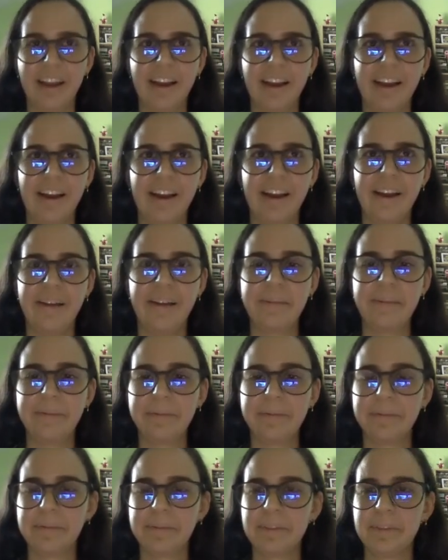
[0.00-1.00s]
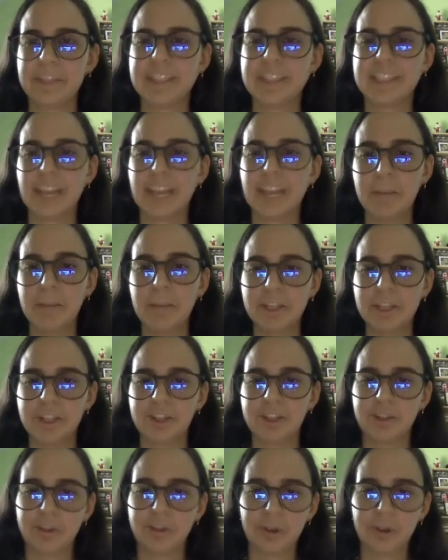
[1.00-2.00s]
the same is
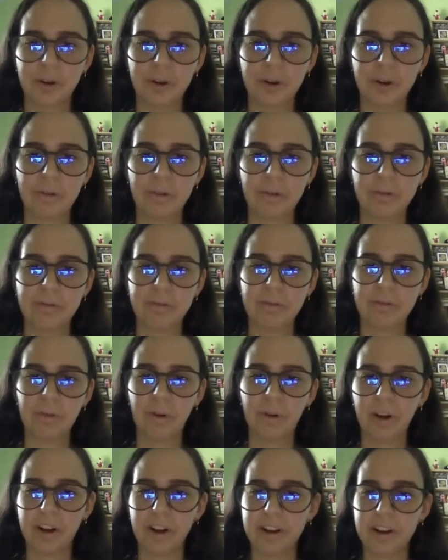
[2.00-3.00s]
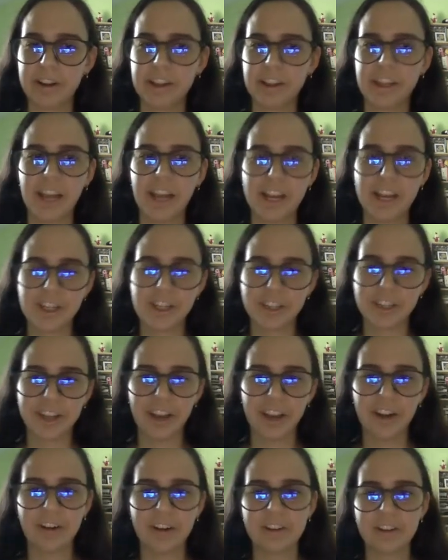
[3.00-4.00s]
true for the
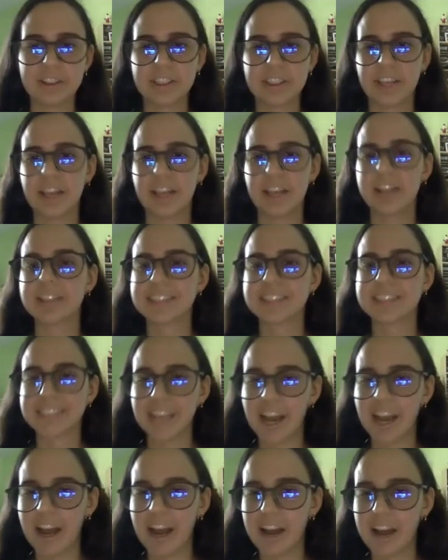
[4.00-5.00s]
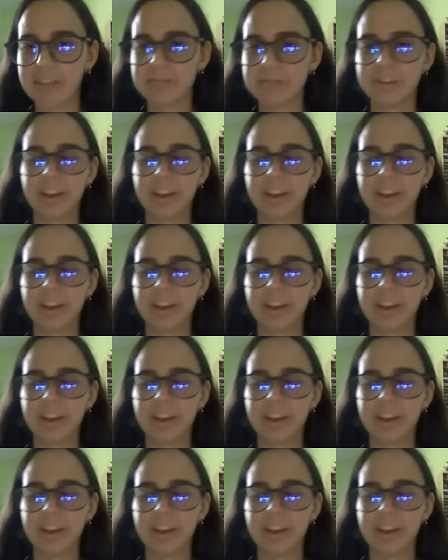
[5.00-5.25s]
educators and the staff,